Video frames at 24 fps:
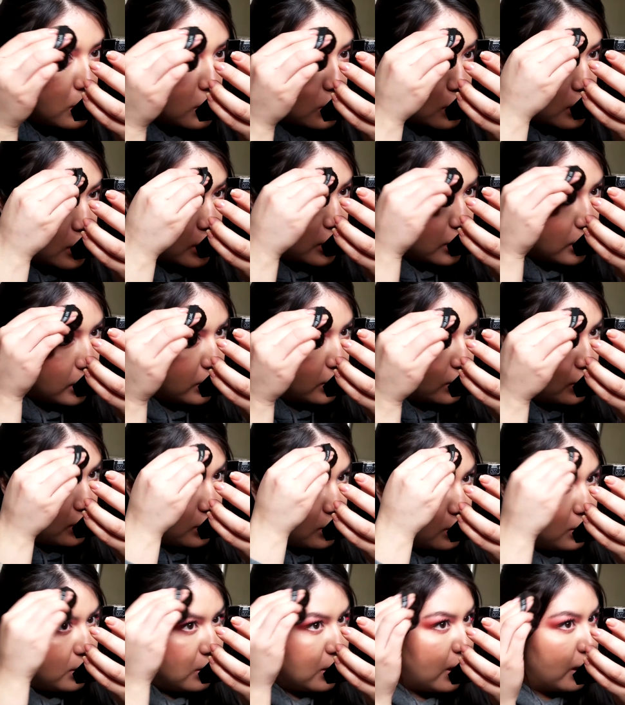kind of like
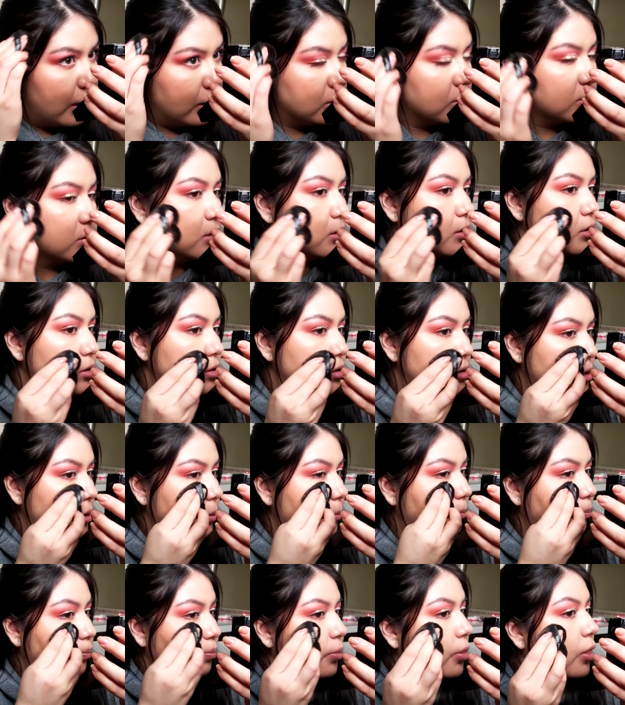the excess
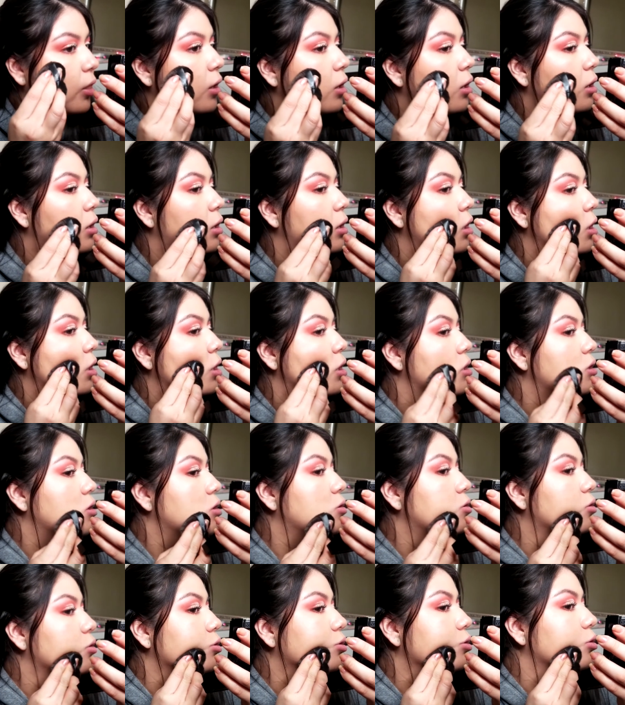
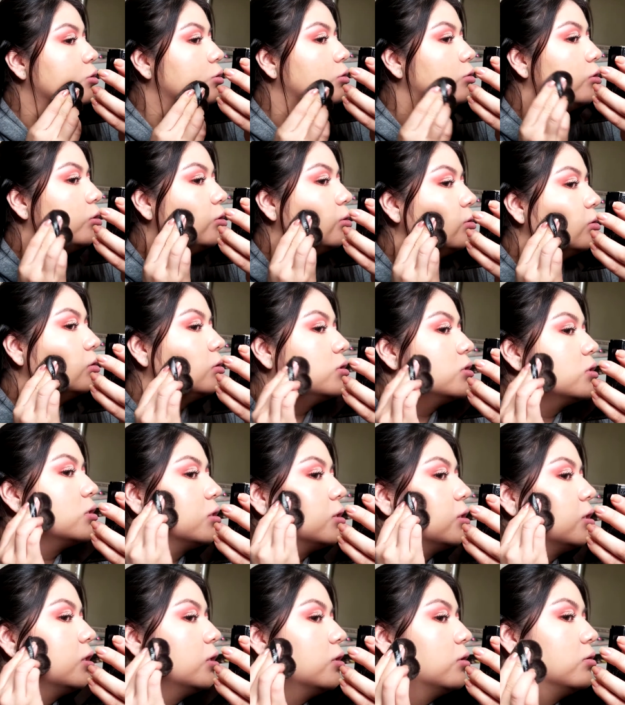oil
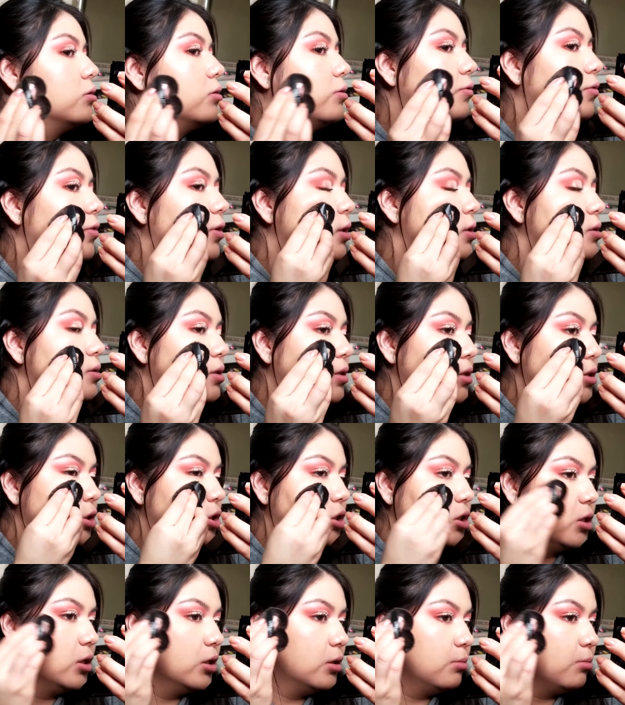sitting on the face, because she
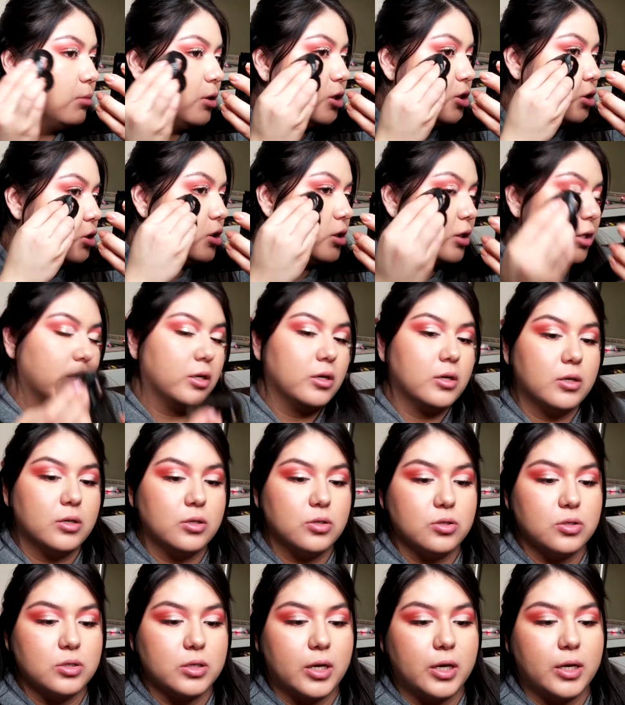did mention that you can
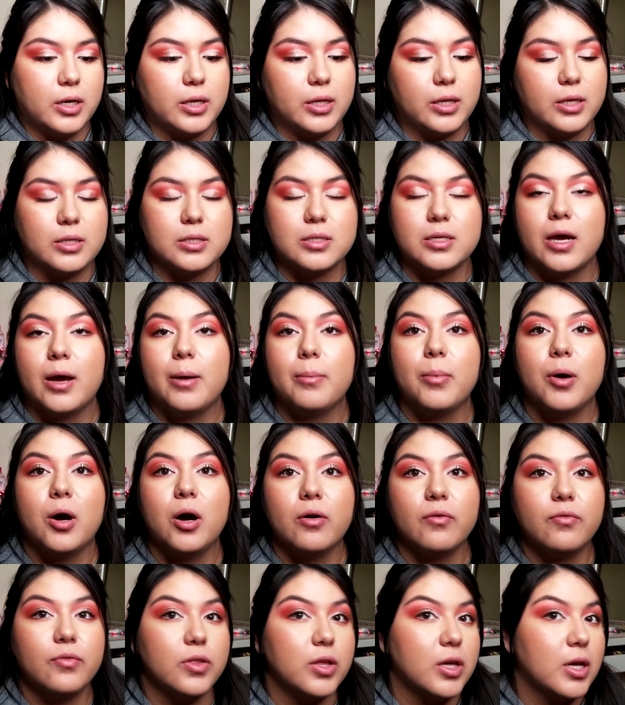just kind of like tap off
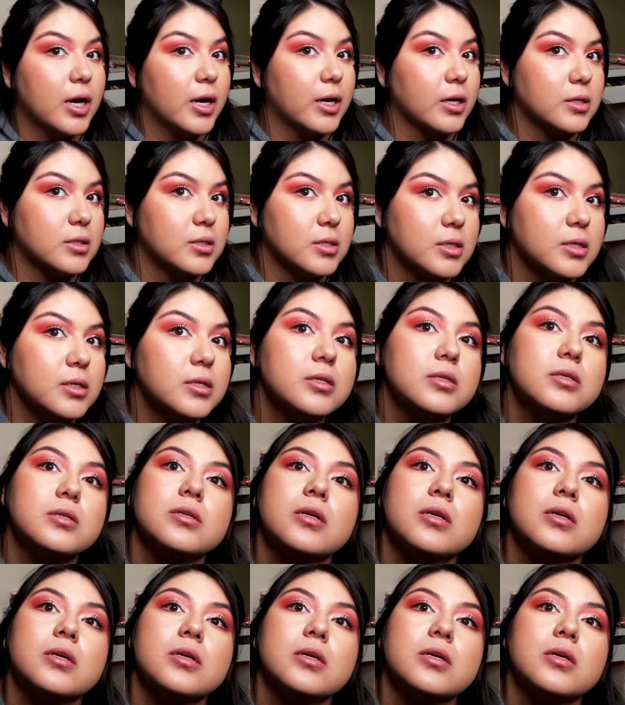the excess,